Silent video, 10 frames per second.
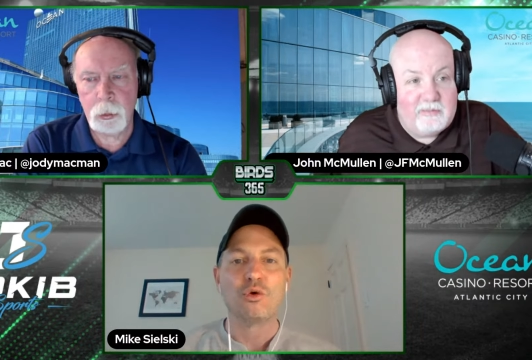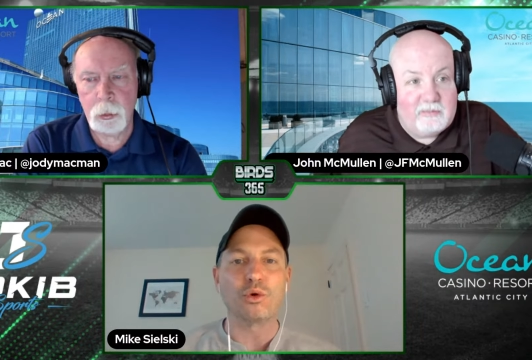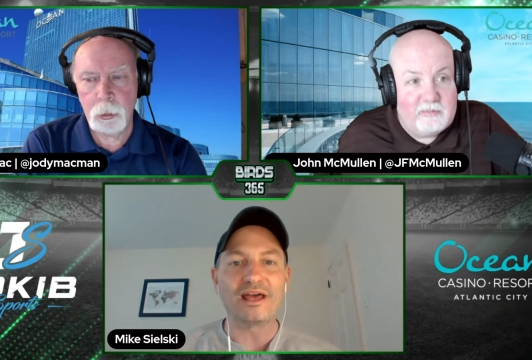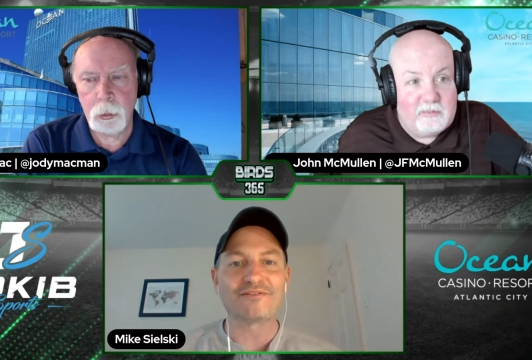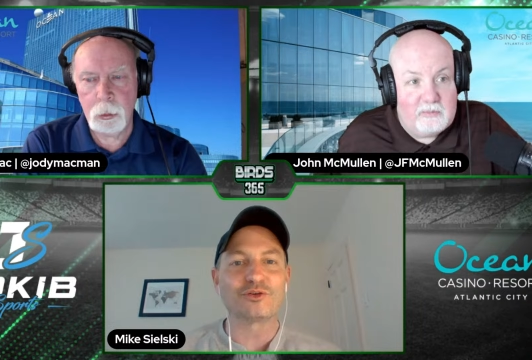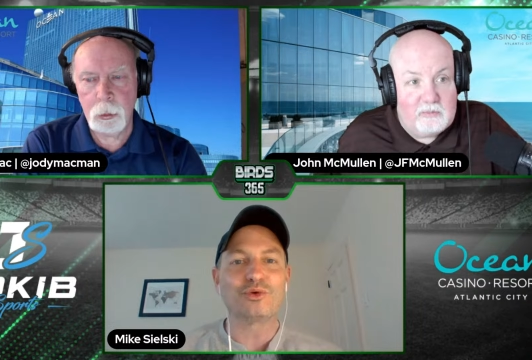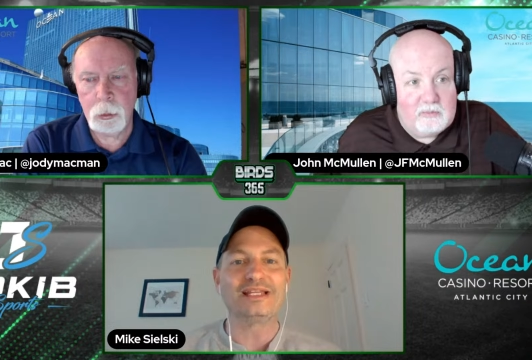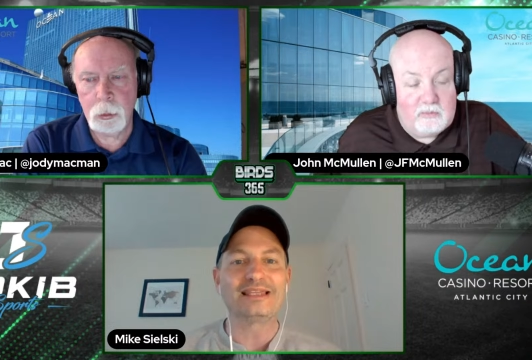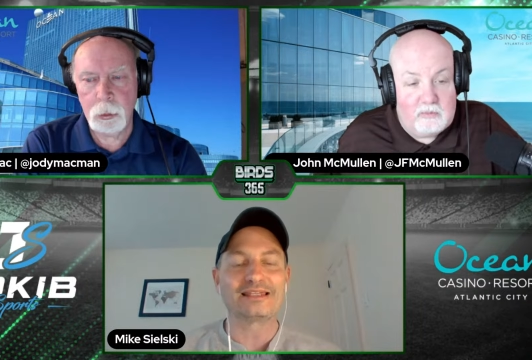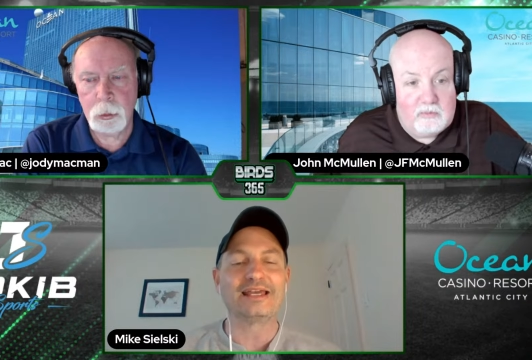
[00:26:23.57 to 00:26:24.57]
Speaker 1: whatever
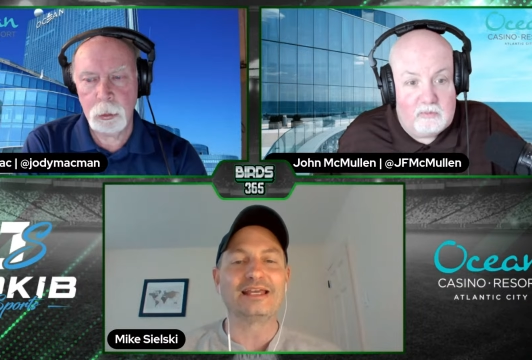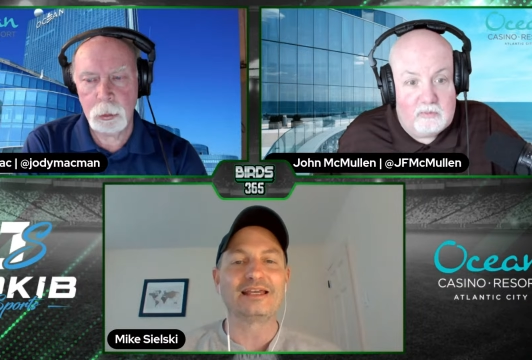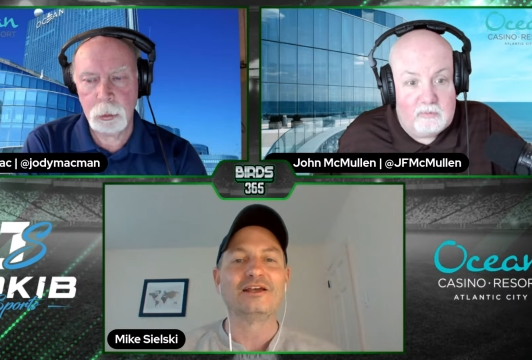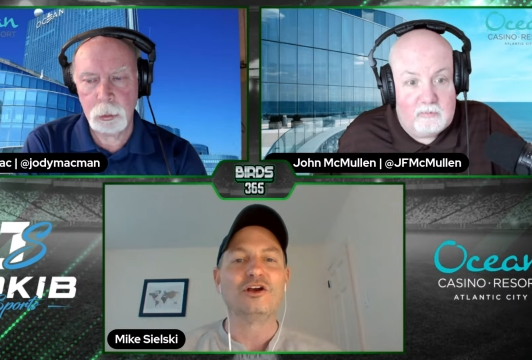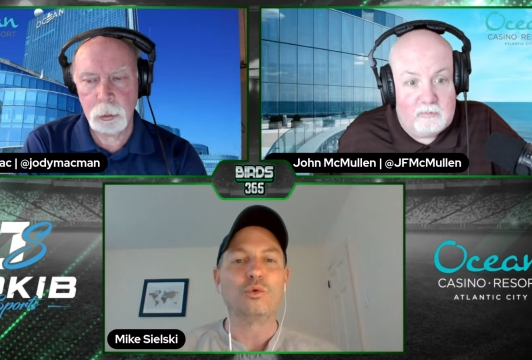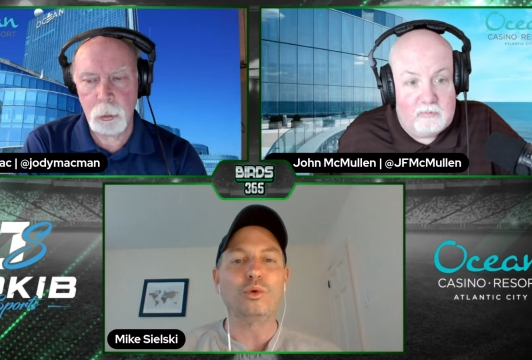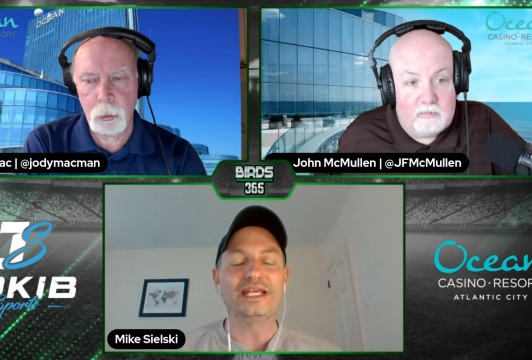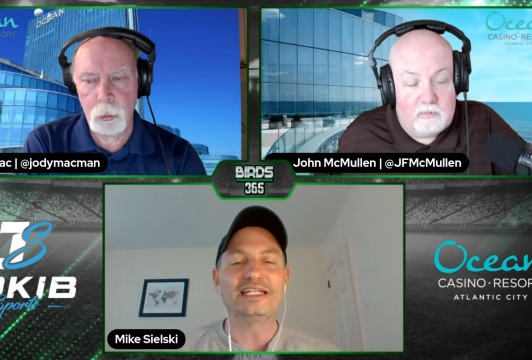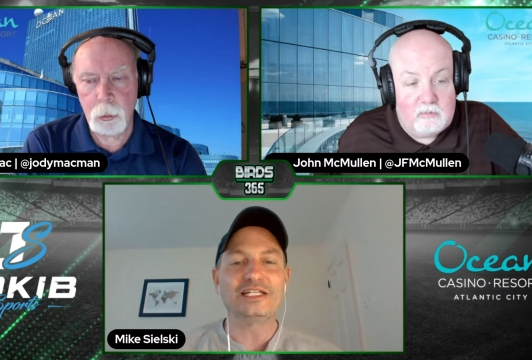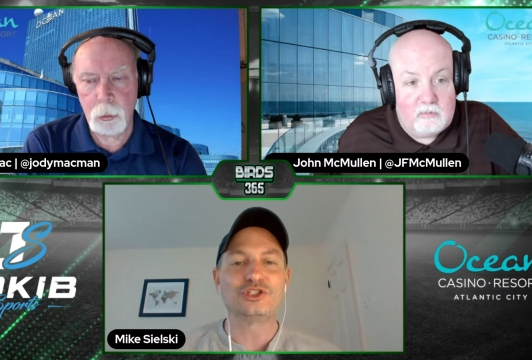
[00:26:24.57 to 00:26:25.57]
we think
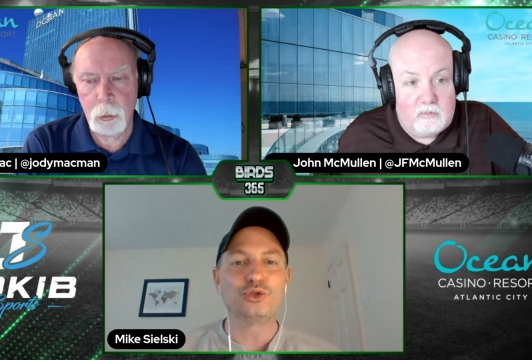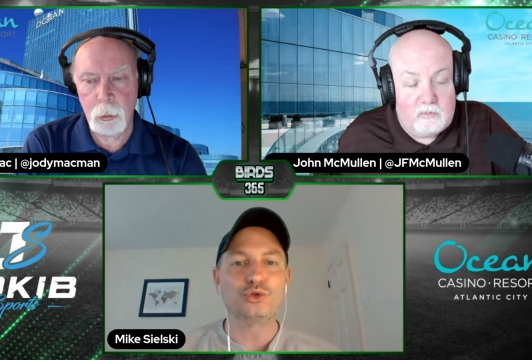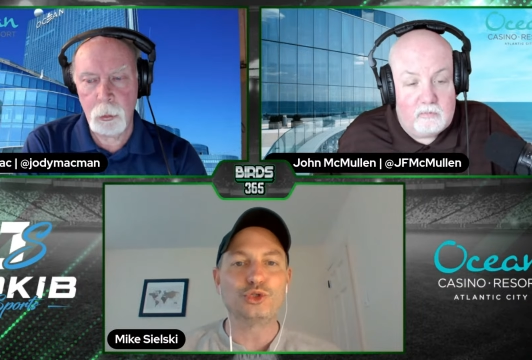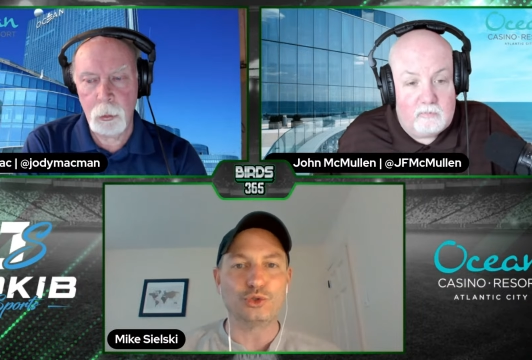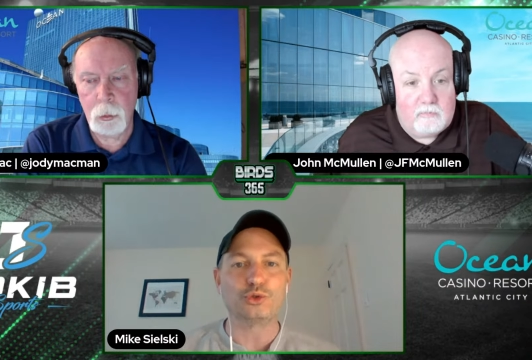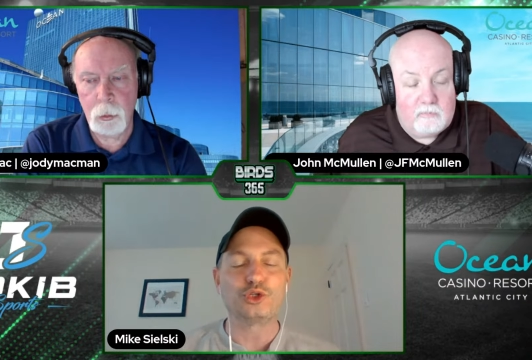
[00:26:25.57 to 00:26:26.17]
we need to do